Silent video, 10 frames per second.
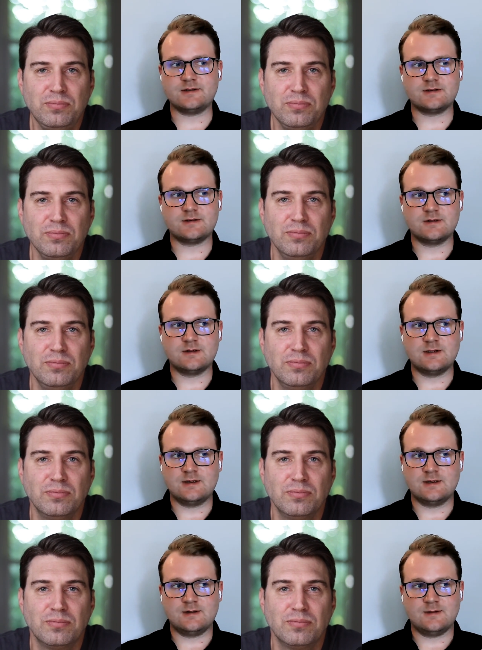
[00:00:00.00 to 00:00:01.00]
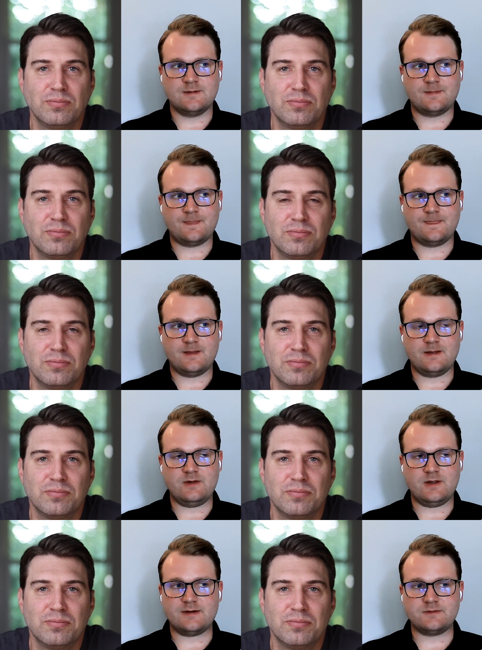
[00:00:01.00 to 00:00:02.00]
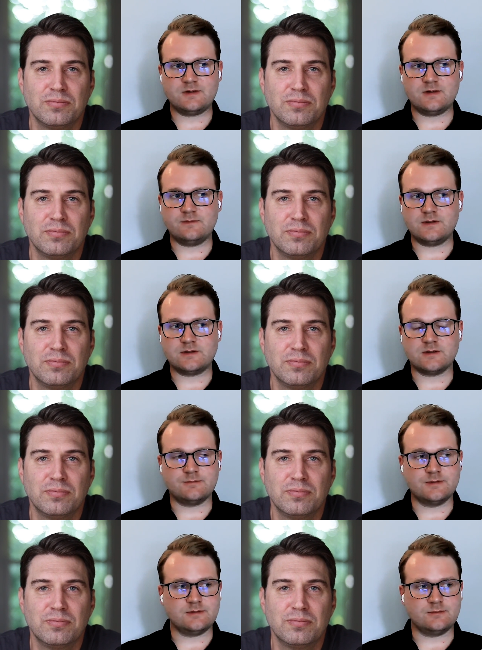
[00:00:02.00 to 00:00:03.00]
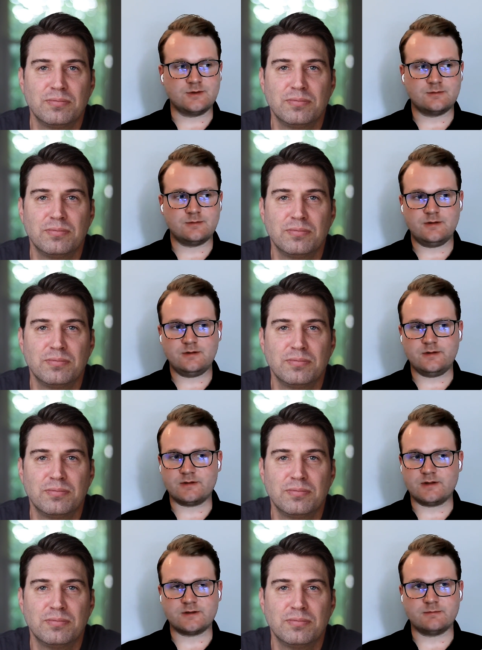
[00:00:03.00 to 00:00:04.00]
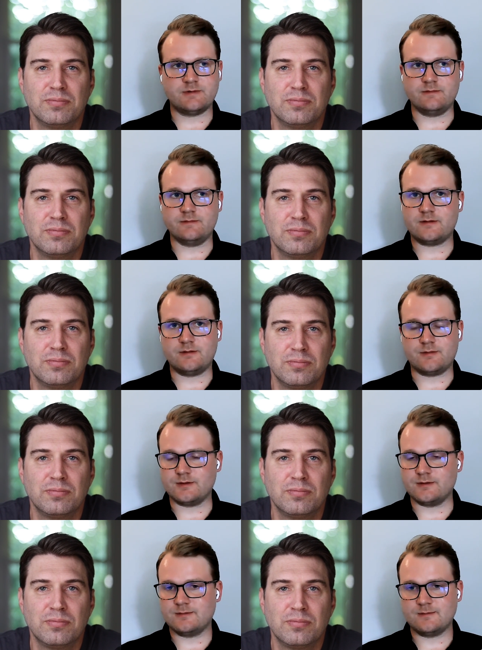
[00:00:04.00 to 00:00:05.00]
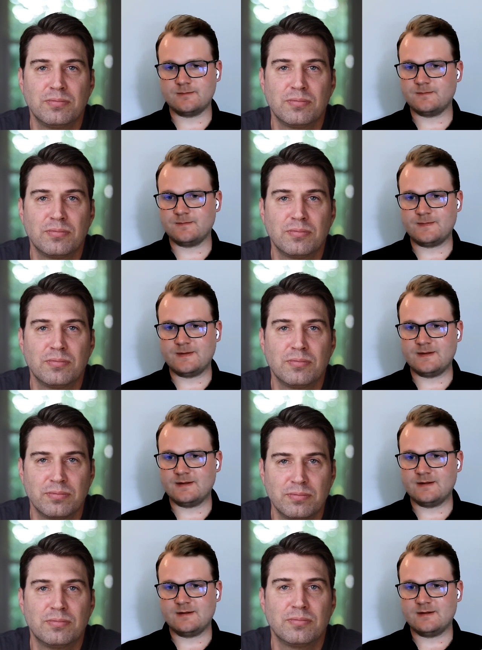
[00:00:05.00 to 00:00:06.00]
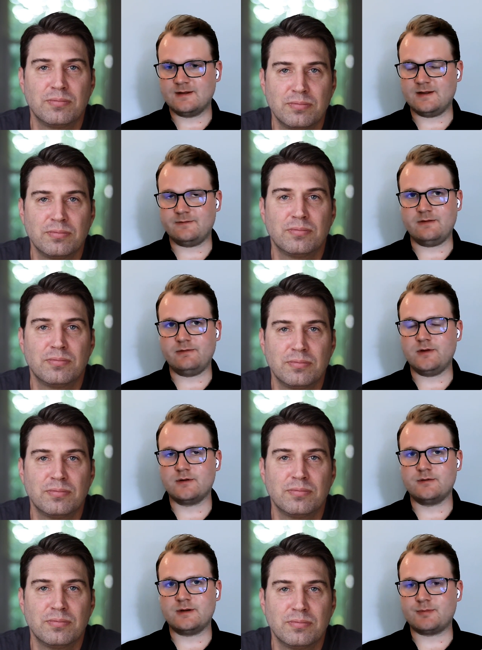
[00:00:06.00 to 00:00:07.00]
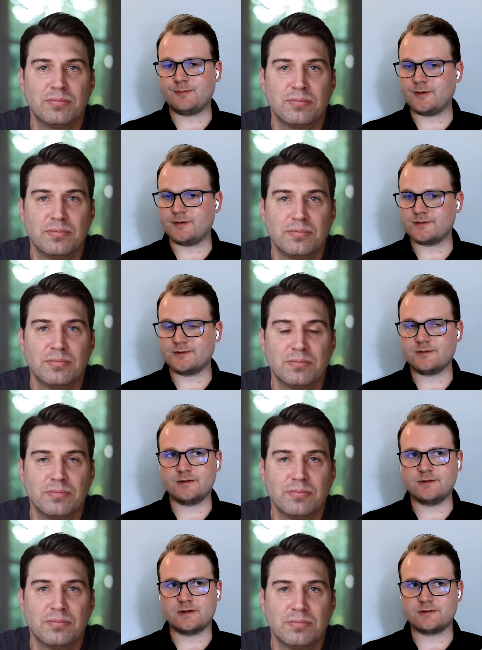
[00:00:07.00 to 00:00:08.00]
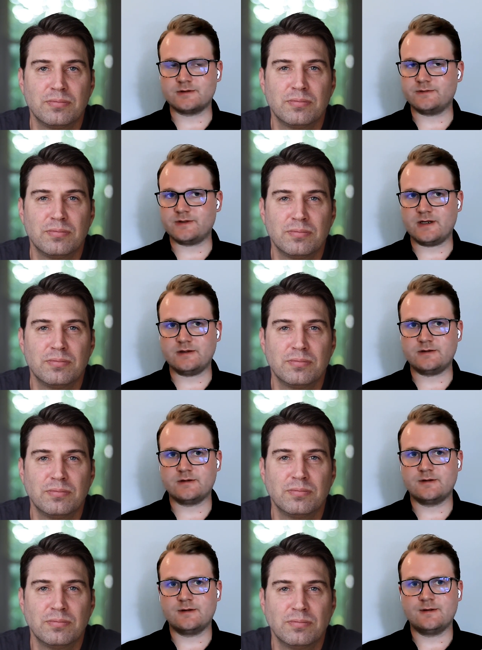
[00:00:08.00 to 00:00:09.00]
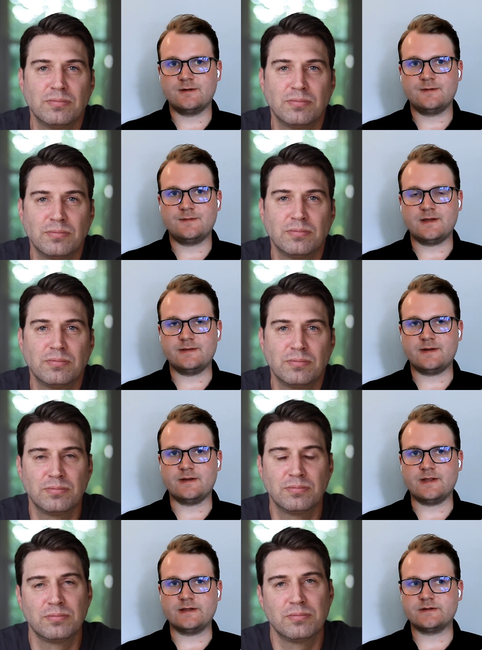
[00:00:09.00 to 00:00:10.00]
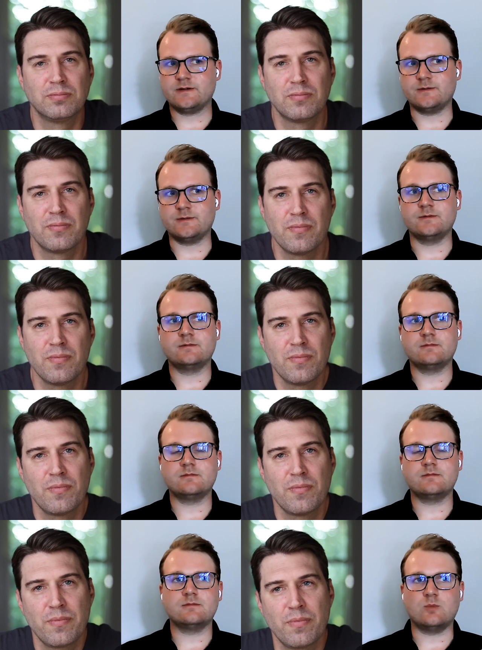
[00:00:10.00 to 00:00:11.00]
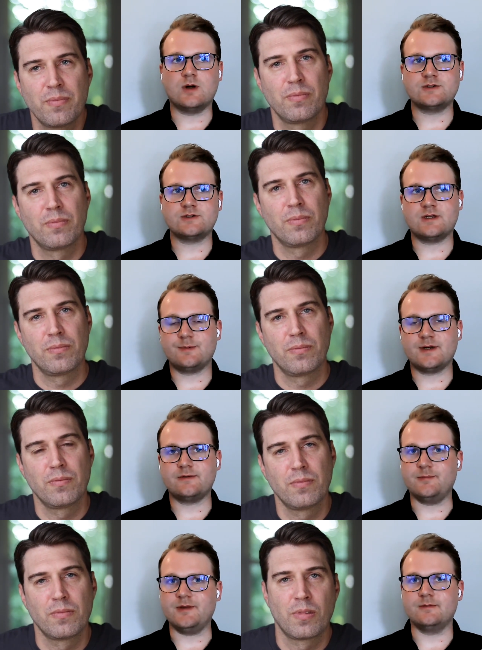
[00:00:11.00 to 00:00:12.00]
Speaker 1: is if you have to convince someone to work with you, you've done something very wrong. If, if you're in a proposal consultative stage and they're like, so why should I buy from